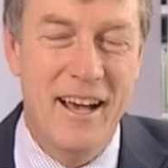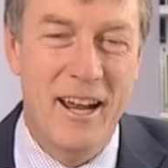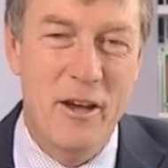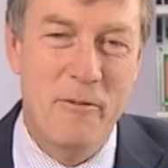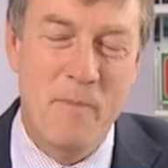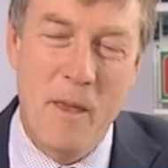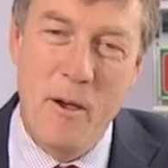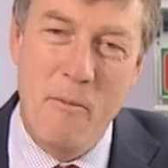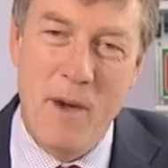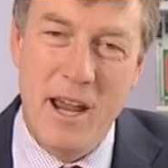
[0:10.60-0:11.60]
Hello,
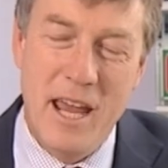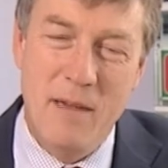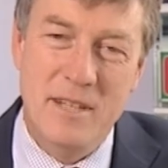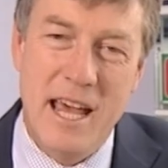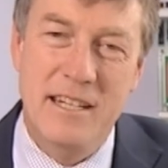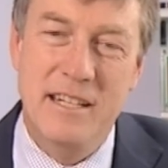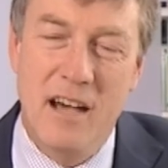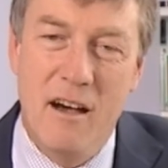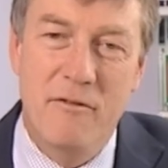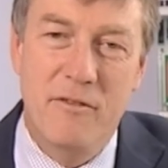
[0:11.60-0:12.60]
my name's Andy
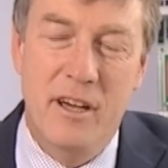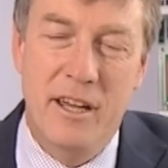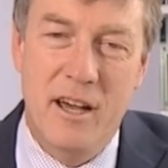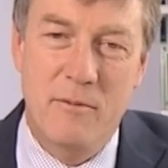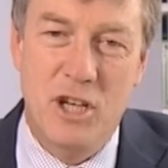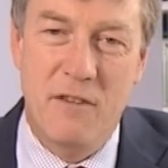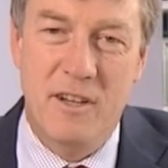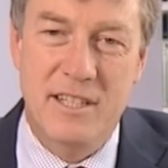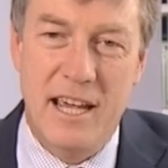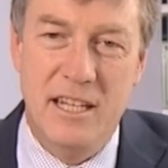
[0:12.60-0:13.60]
Duff and I'm Chief
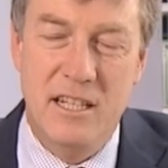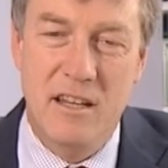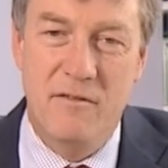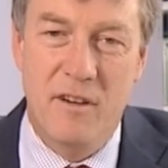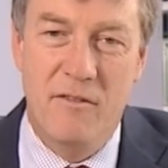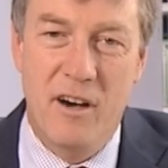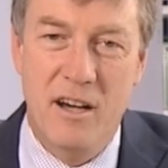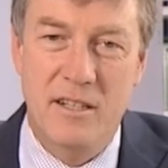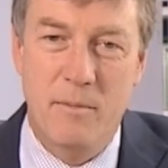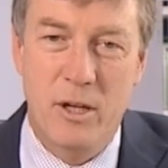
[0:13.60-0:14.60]
Executive of
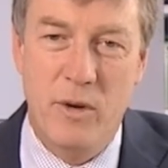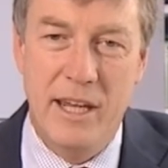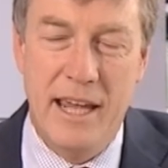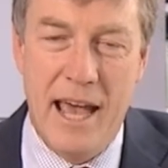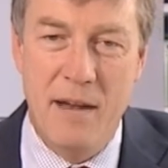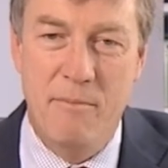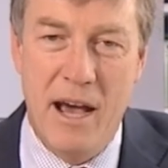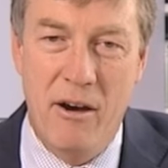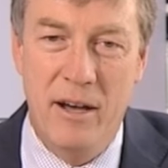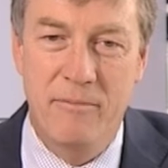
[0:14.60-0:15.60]
R W E
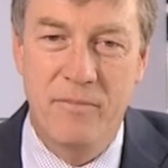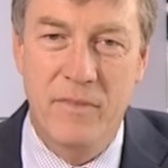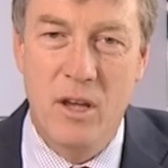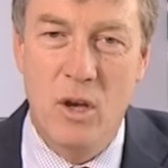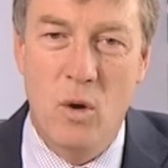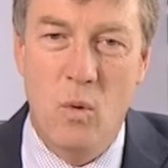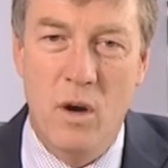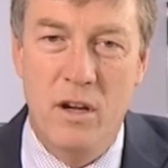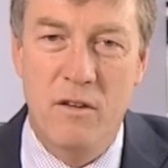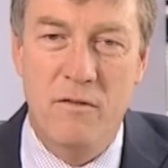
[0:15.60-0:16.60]
NPower,
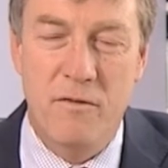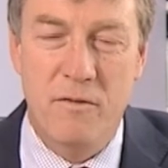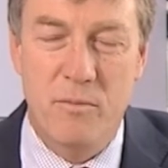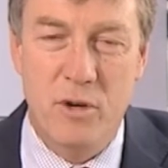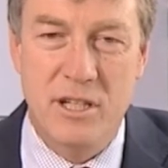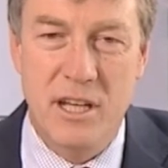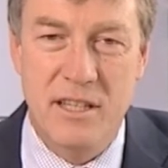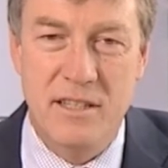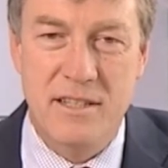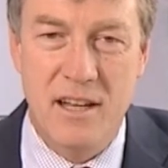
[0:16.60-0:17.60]
one of
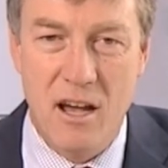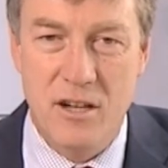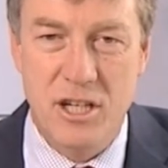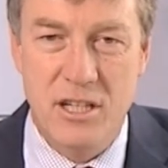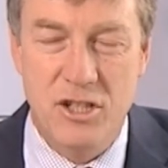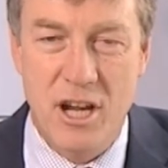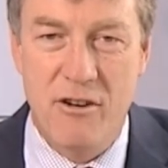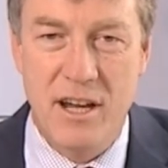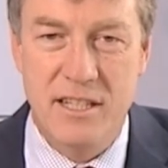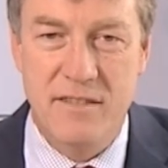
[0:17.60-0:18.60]
Britain's largest
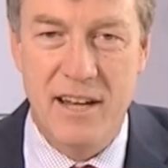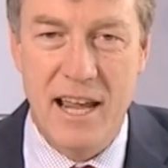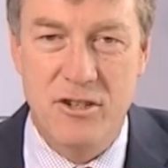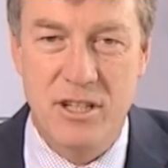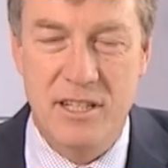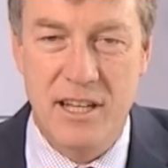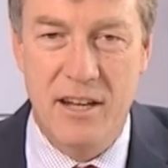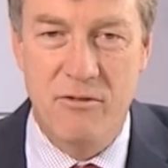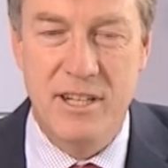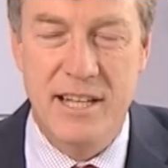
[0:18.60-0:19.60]
generators of electricity
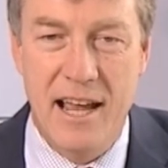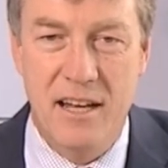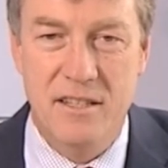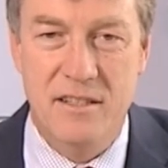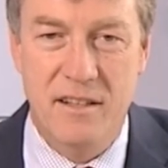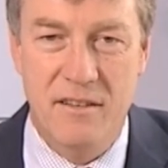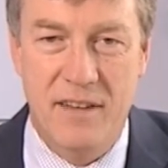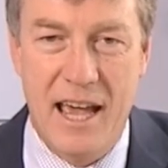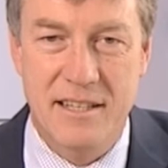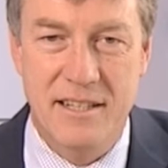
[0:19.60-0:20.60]
and retailers of
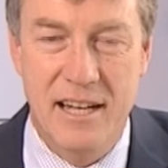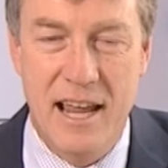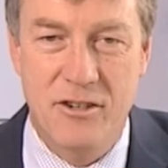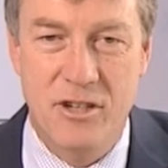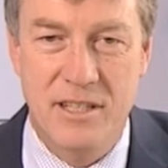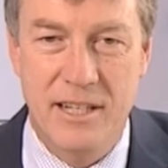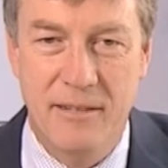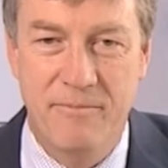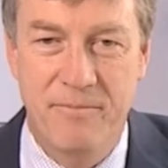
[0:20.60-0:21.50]
gas and electricity.